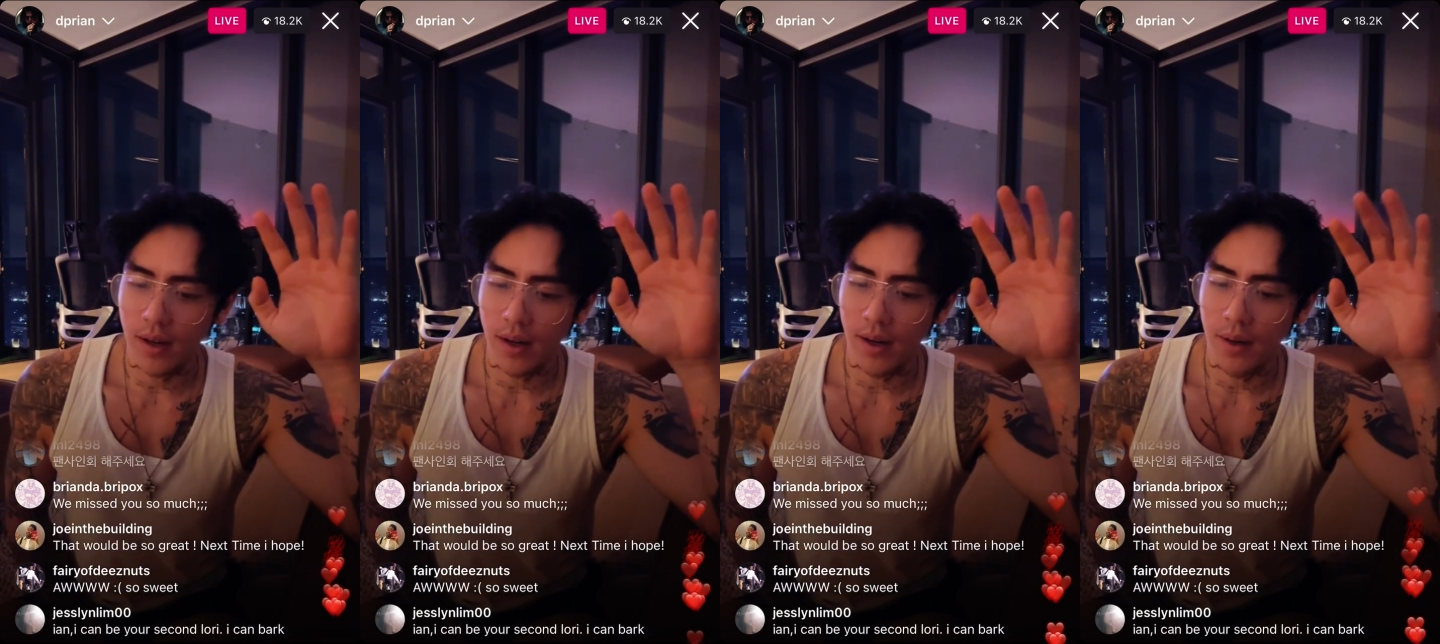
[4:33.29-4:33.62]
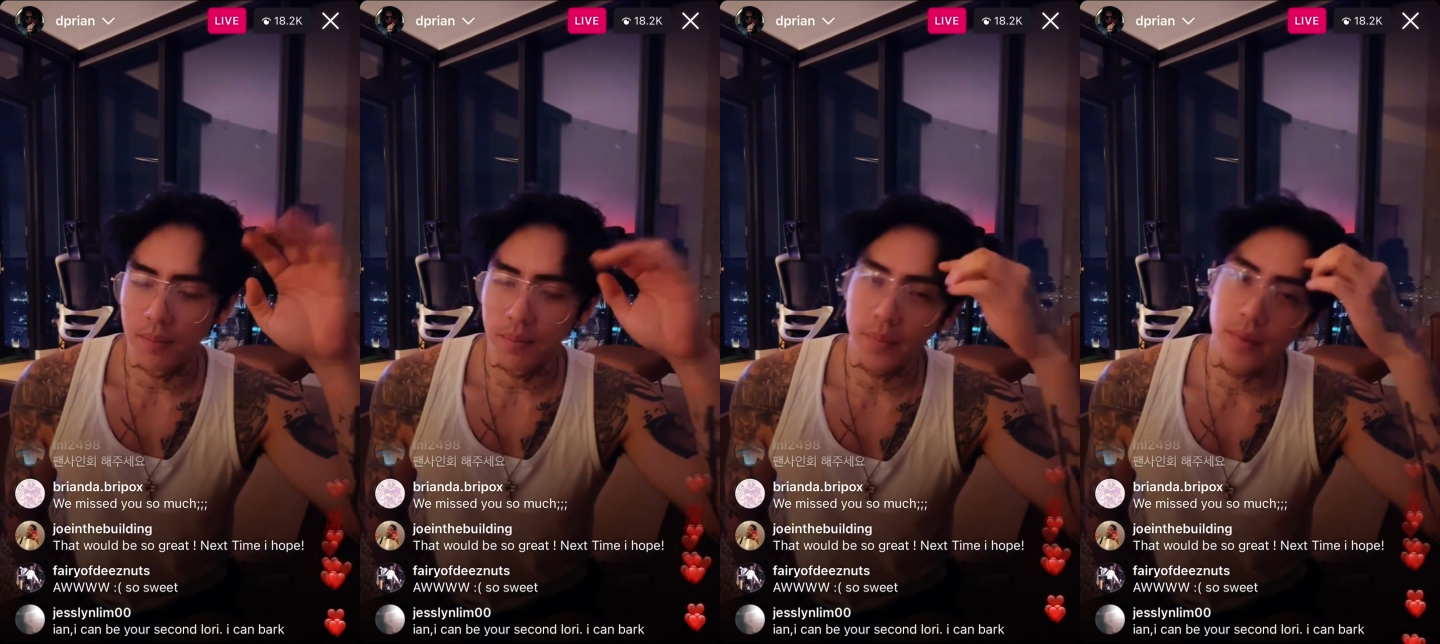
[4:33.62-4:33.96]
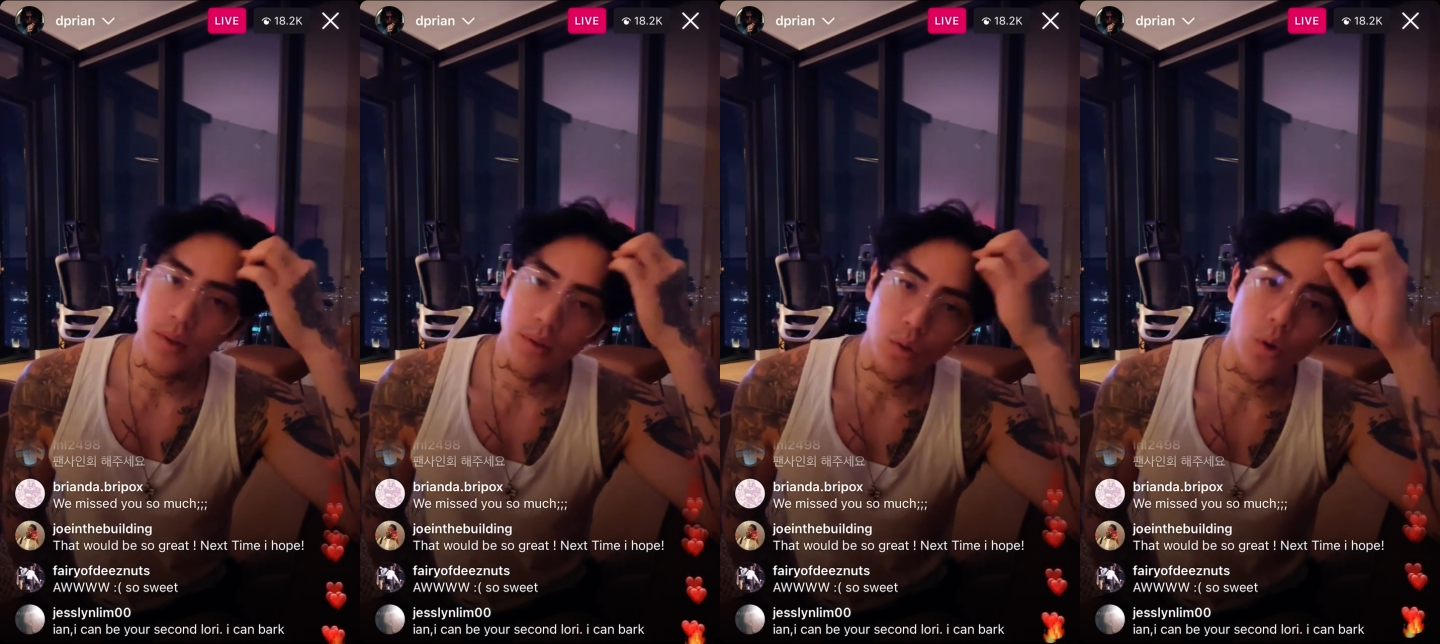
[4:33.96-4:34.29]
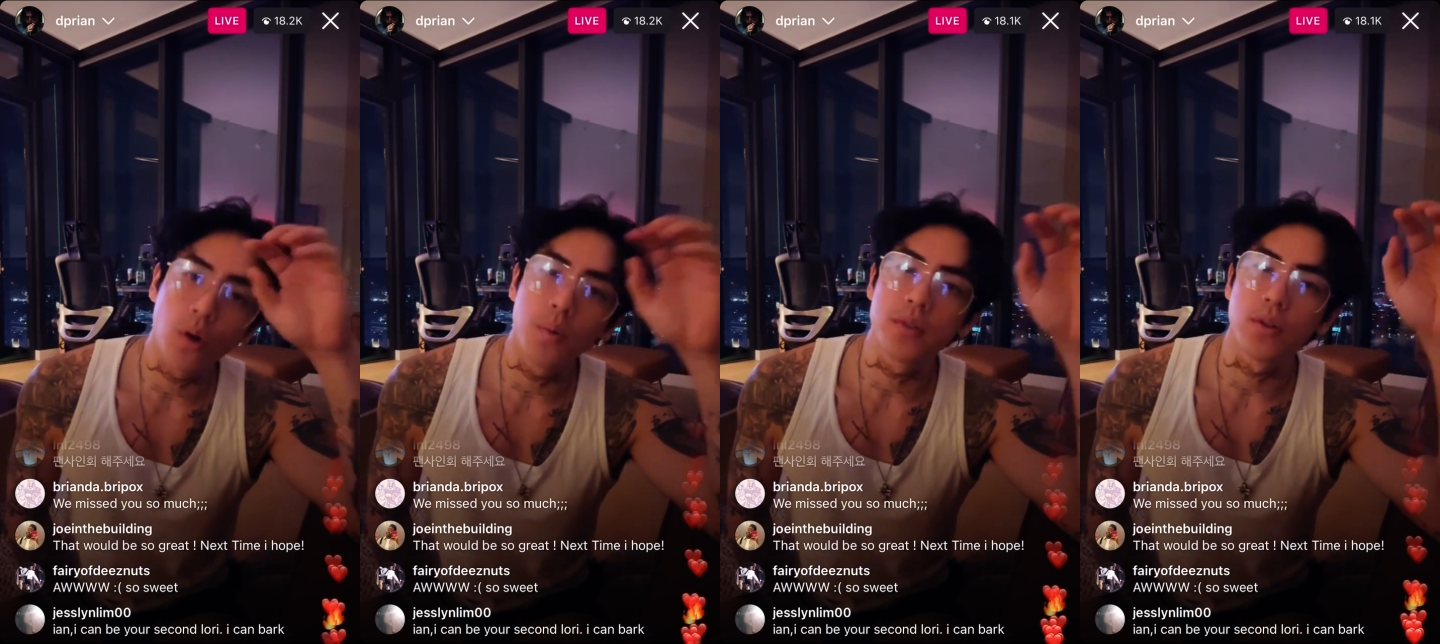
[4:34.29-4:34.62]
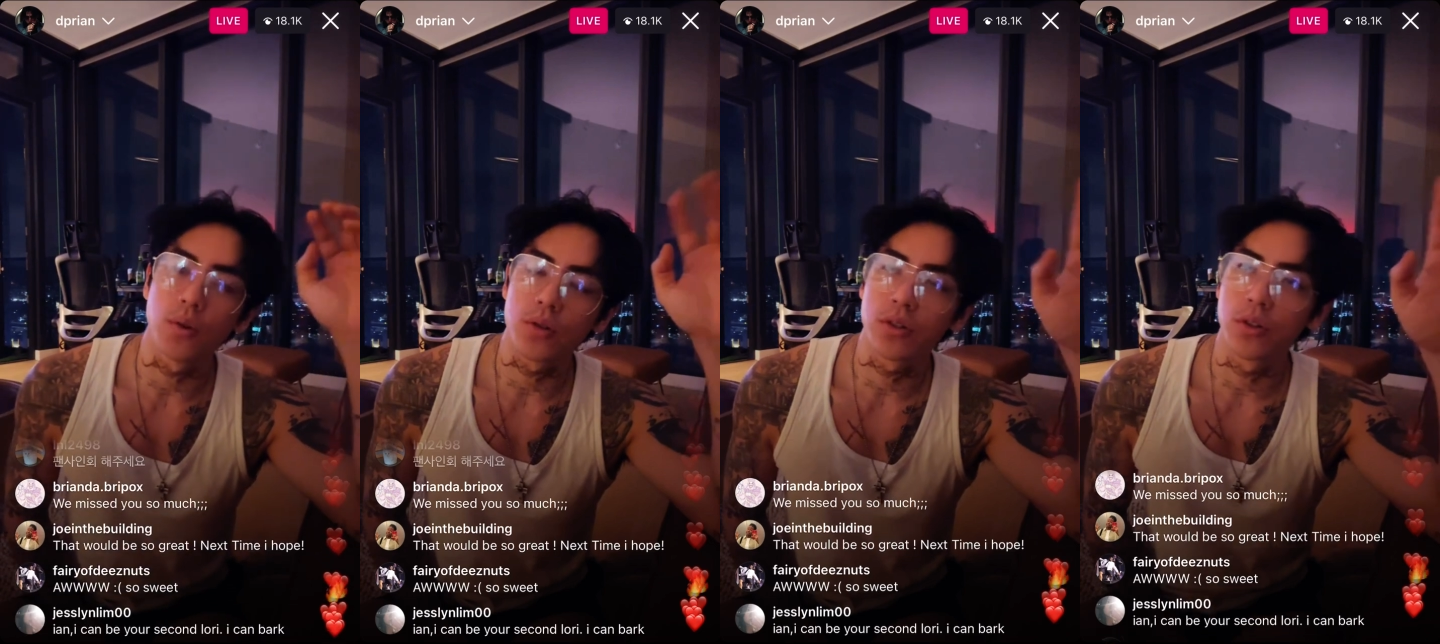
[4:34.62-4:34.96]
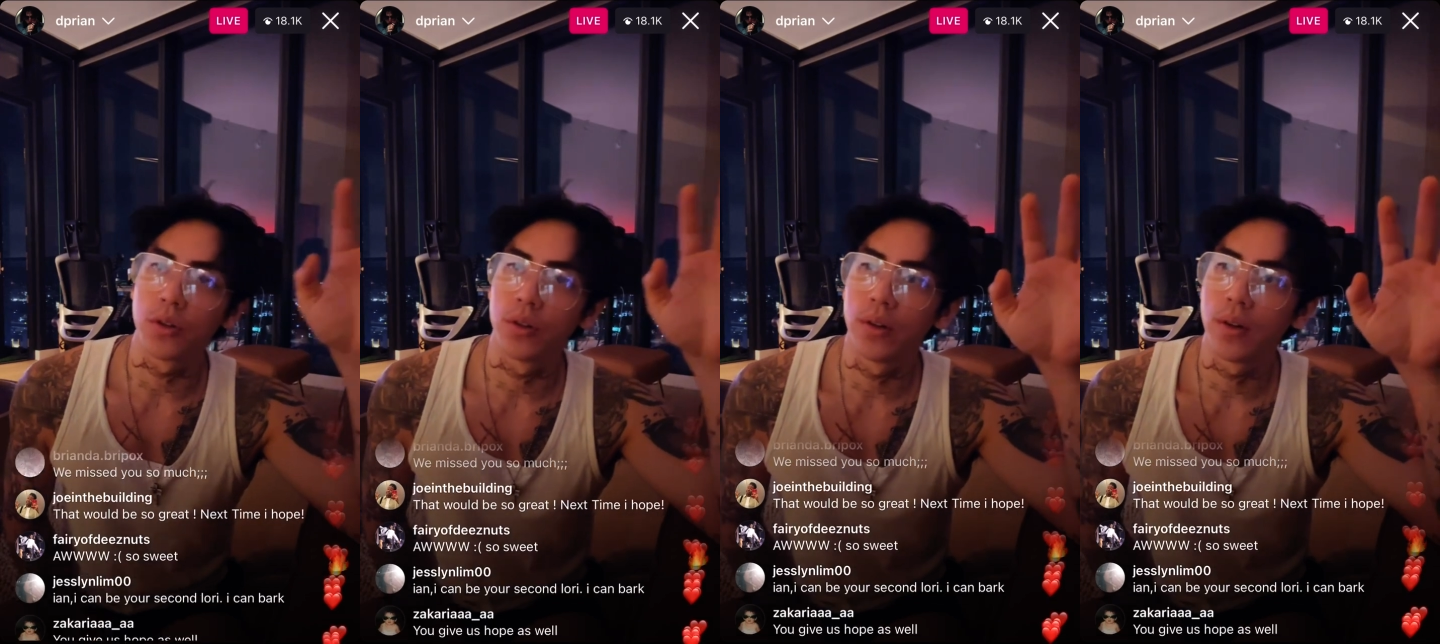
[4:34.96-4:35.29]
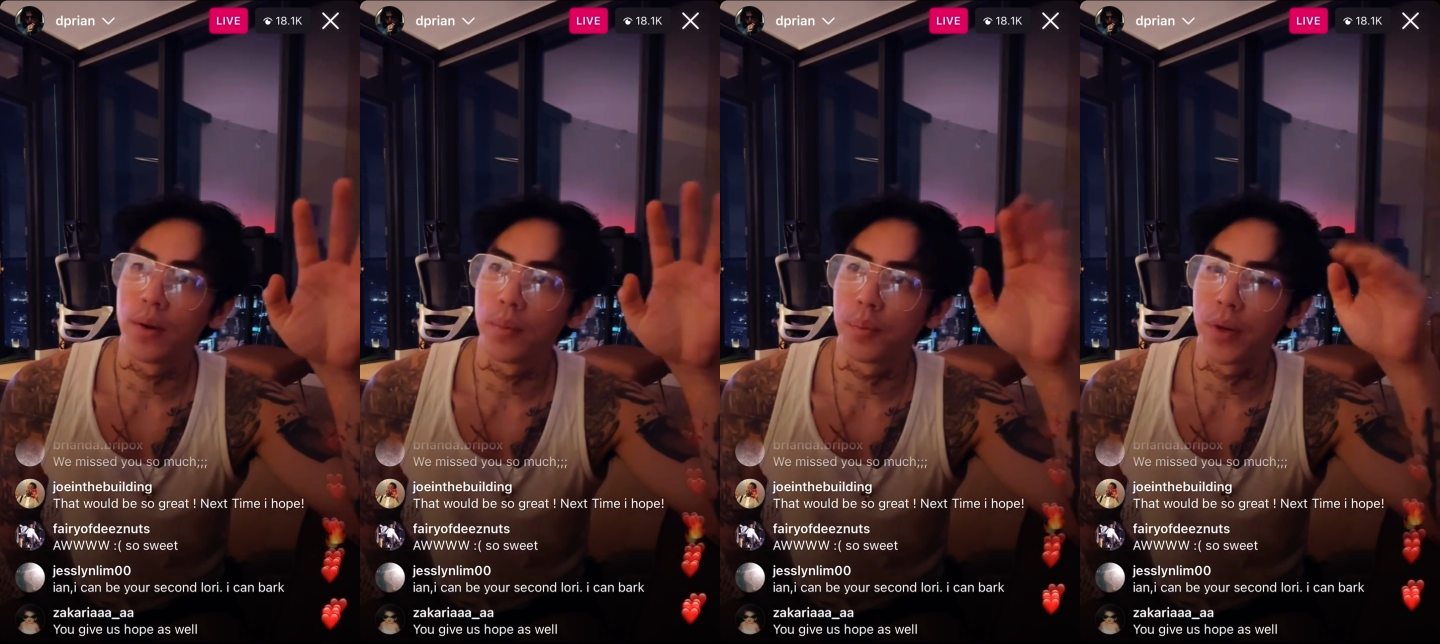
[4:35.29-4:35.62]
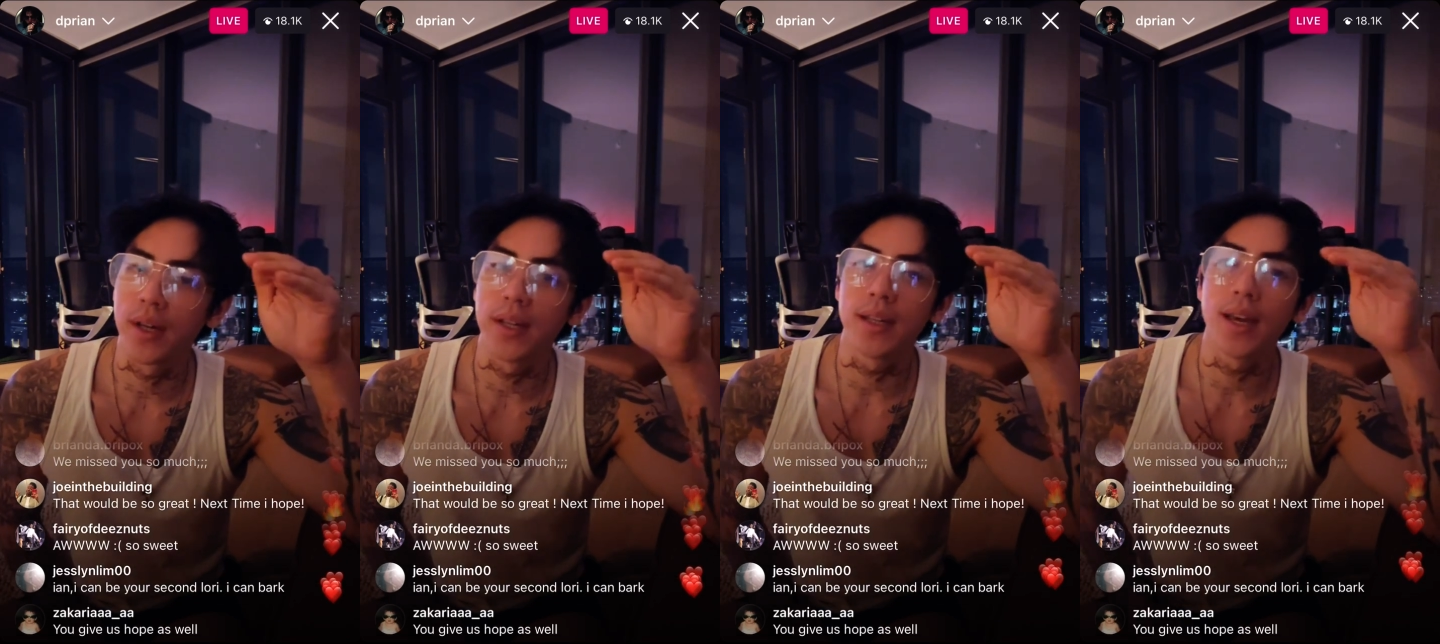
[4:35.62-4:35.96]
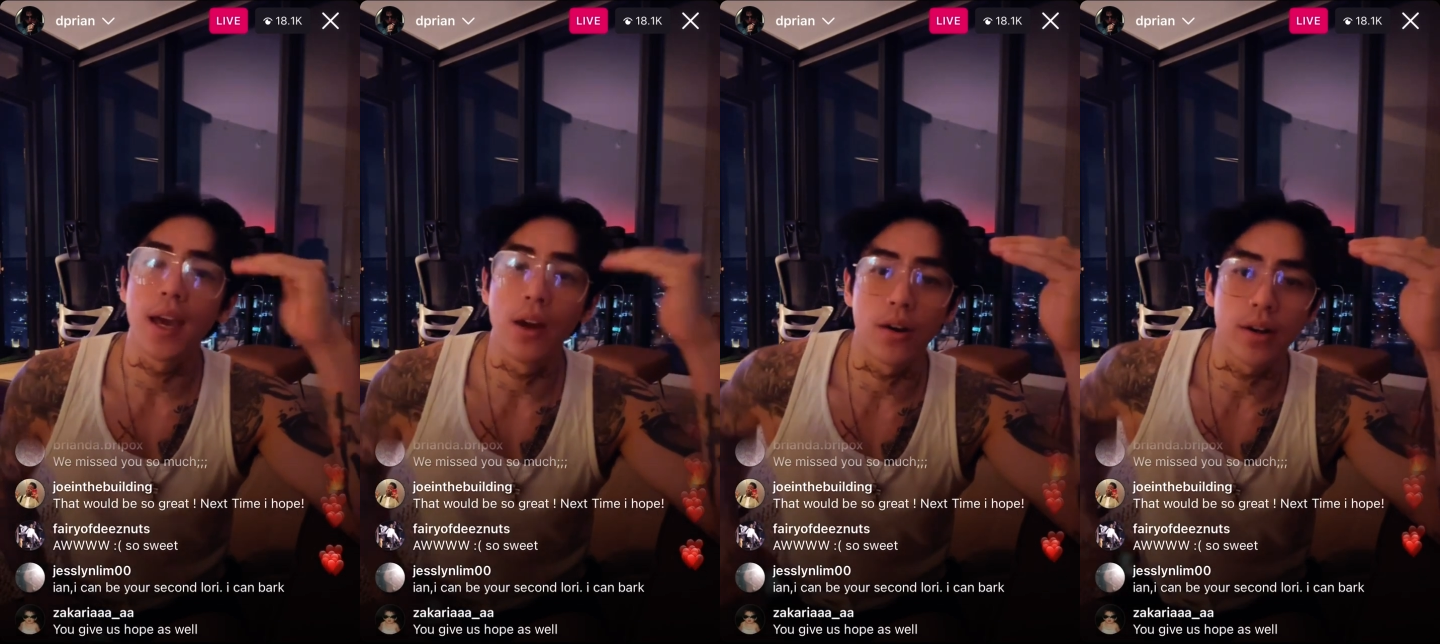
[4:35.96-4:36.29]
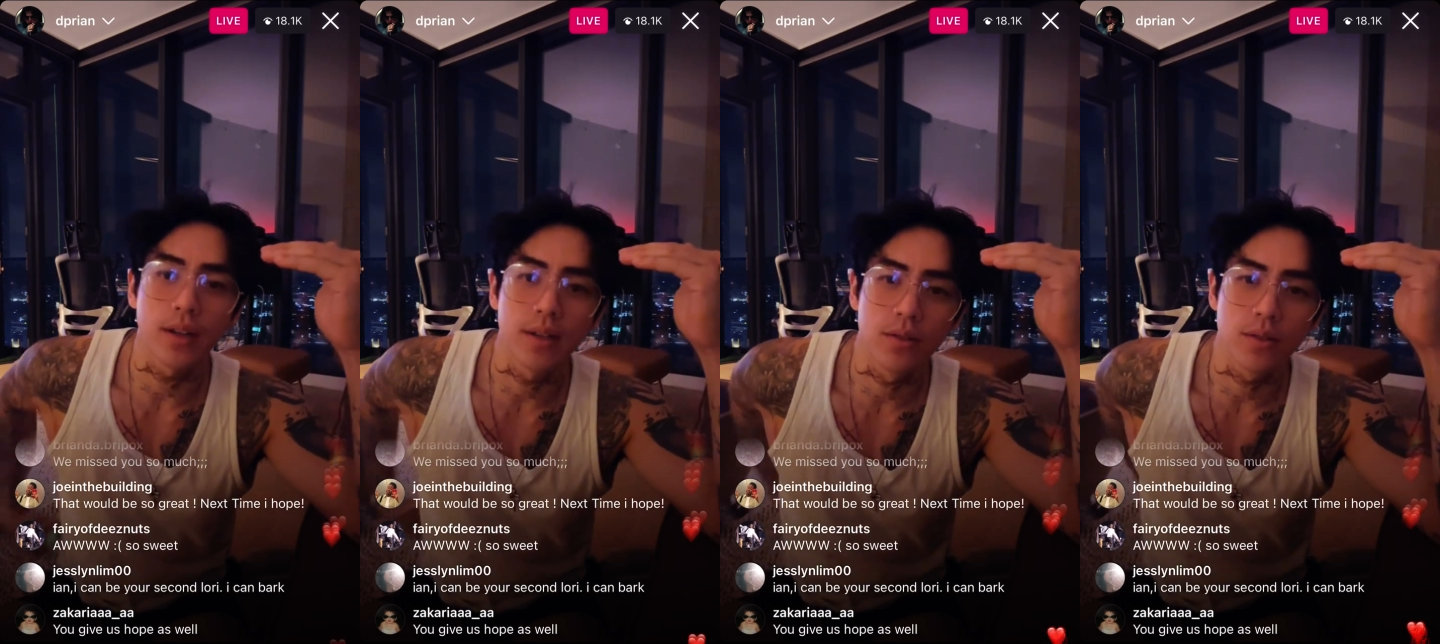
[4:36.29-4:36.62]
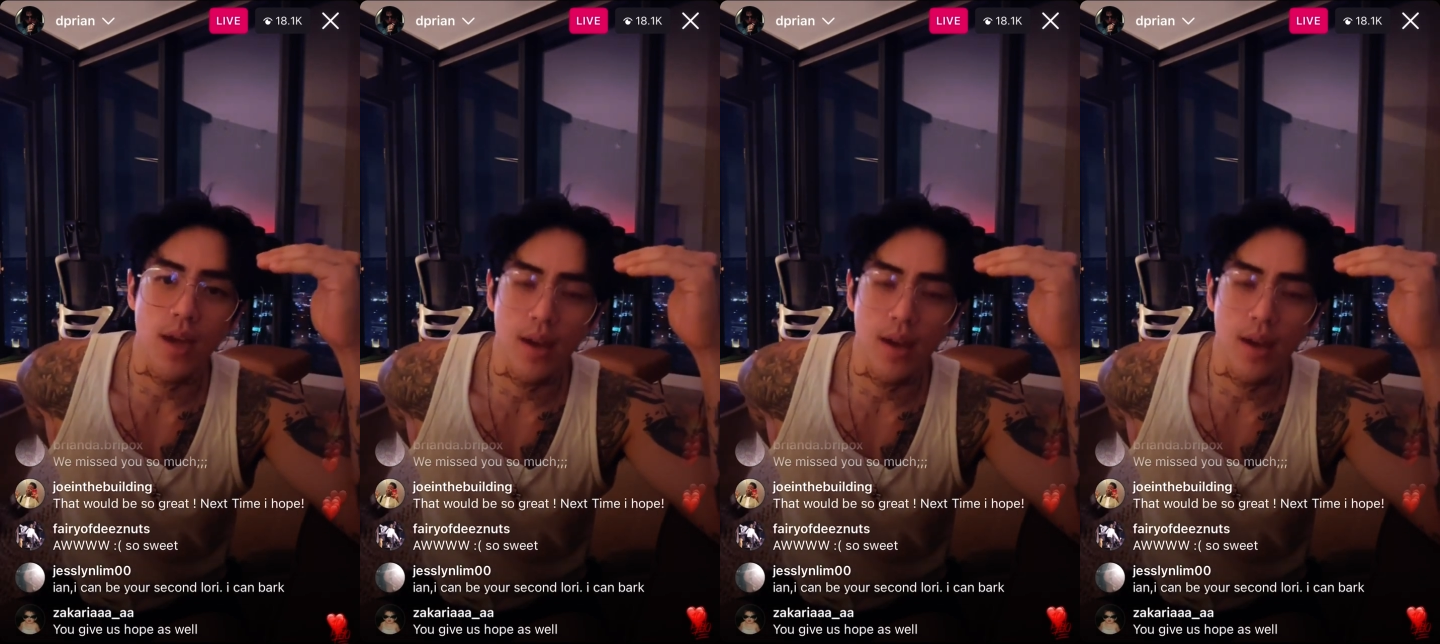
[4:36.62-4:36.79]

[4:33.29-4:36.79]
tour was also pretty chaotic.